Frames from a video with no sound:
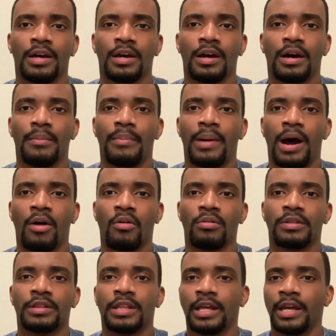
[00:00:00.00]

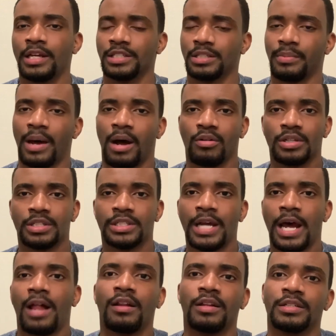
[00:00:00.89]
about things, about
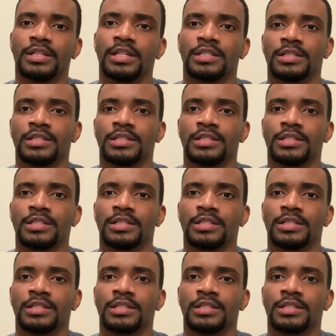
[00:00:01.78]
challenges.